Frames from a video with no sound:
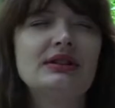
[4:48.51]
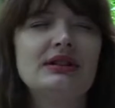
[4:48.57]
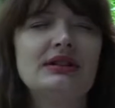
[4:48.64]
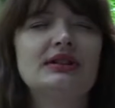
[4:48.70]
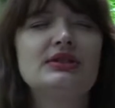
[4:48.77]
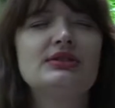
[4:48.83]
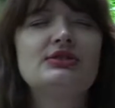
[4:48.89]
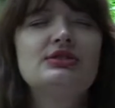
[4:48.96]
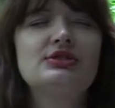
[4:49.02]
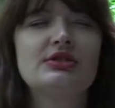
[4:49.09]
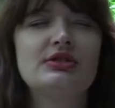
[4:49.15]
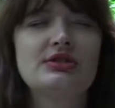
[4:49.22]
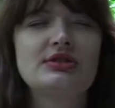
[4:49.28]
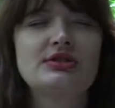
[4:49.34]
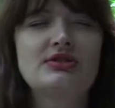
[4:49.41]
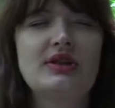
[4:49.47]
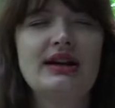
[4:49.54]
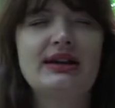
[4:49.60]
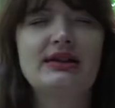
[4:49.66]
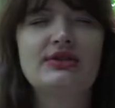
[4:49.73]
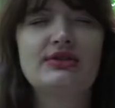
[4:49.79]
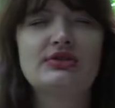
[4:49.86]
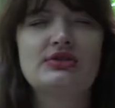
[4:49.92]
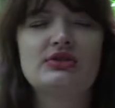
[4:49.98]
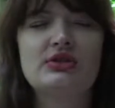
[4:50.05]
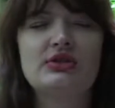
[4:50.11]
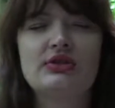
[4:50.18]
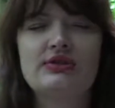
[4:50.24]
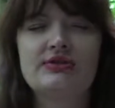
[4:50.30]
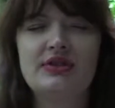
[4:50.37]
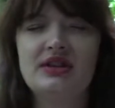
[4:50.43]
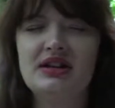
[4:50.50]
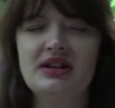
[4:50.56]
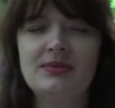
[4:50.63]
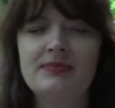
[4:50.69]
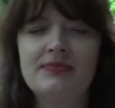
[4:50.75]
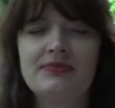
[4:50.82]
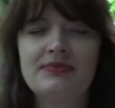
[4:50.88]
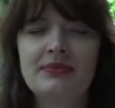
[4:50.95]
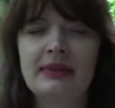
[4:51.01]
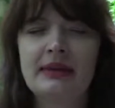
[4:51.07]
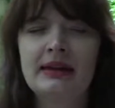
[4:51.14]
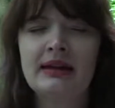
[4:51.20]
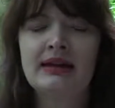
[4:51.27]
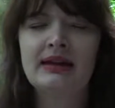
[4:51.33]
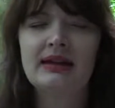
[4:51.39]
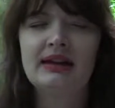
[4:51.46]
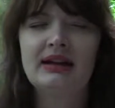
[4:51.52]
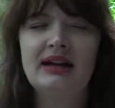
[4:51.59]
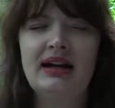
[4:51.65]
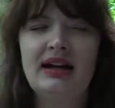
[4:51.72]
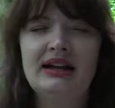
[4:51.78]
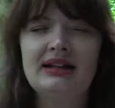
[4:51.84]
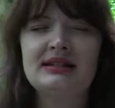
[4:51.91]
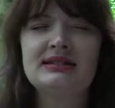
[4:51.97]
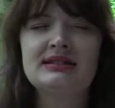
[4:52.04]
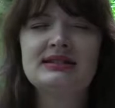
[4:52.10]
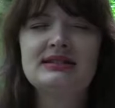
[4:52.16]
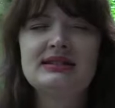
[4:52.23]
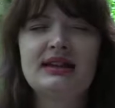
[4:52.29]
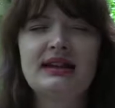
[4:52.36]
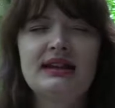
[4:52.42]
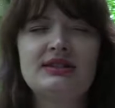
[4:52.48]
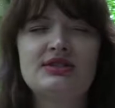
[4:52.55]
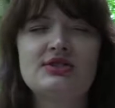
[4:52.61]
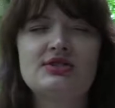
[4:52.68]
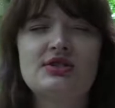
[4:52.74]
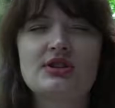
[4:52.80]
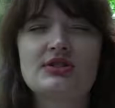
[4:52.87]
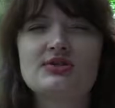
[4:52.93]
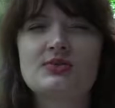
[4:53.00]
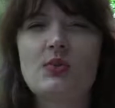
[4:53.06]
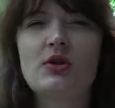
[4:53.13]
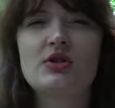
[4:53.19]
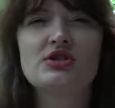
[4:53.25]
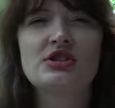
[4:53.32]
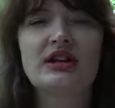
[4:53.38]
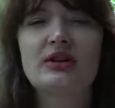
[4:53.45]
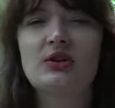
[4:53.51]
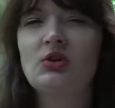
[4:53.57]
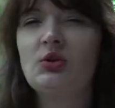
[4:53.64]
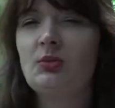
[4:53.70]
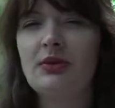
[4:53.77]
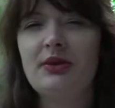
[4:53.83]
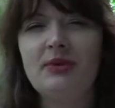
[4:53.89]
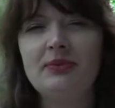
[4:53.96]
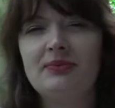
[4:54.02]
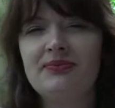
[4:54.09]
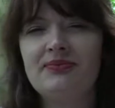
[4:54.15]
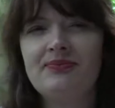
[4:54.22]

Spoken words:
You know, she's got her strength, she's got her freedom, and it's just watching it all bloom.